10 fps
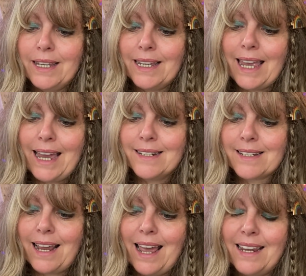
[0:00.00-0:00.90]
get
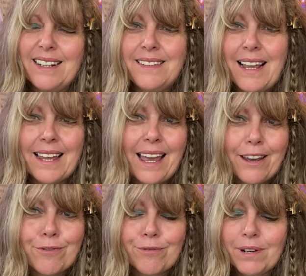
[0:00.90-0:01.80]
a deck
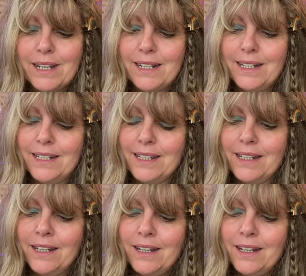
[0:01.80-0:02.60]
out really